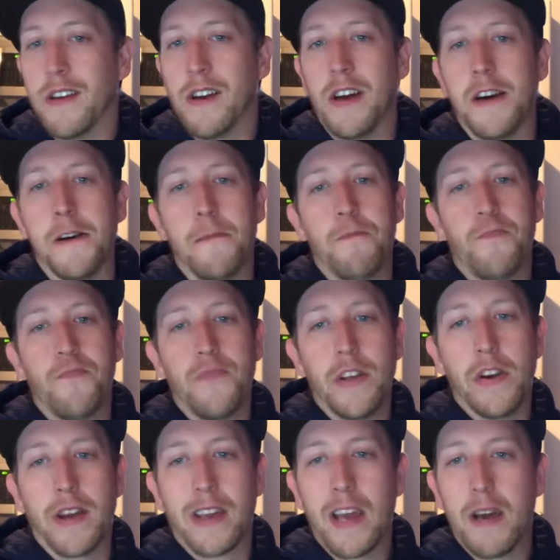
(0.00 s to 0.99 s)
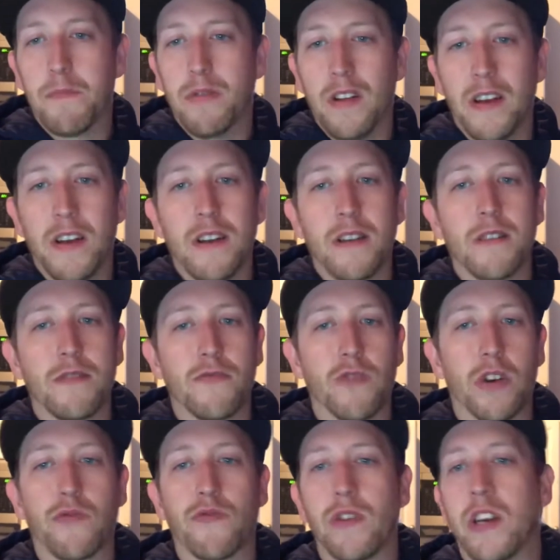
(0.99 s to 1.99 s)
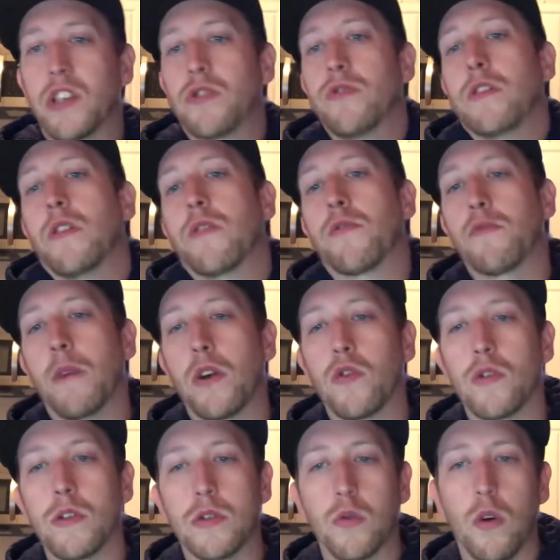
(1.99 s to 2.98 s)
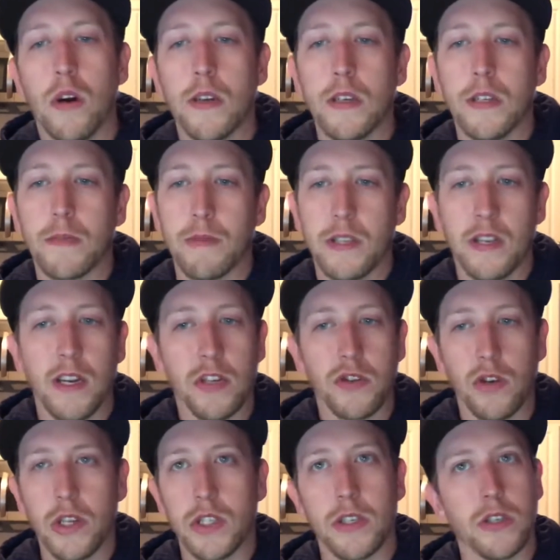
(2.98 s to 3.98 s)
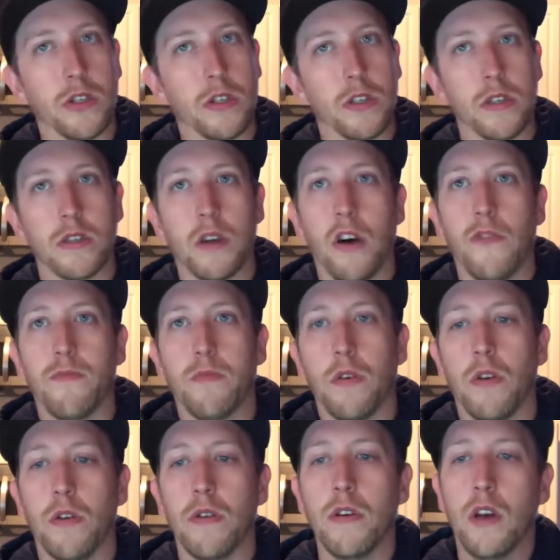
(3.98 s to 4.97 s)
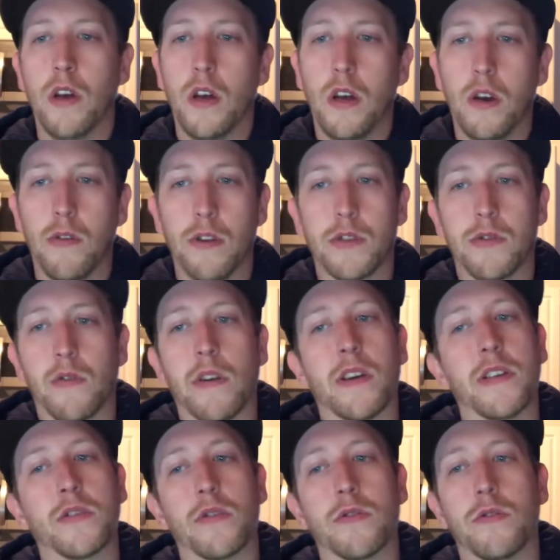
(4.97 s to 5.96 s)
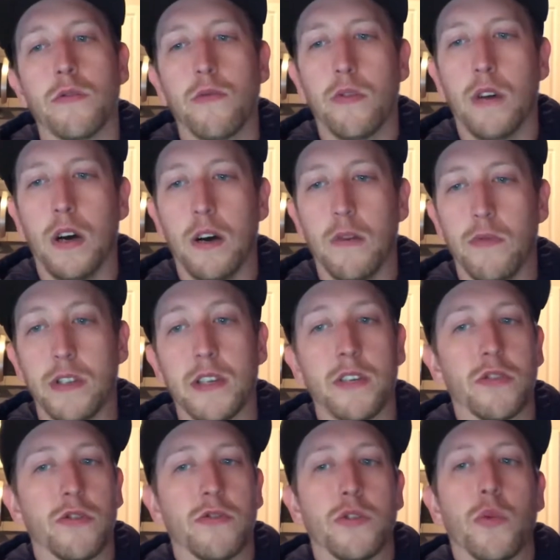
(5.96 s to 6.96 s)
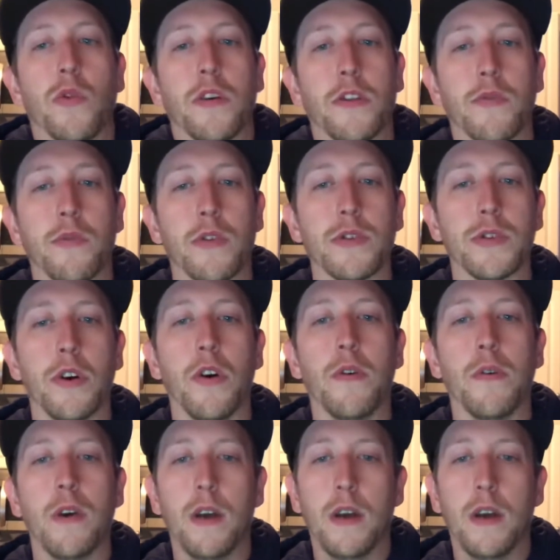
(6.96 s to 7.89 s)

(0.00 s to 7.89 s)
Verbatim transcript: Uh, you know, I kept playing recreationally through my early twenties, but then I transitioned to softball once I turned uh, once I turned twenty three or so.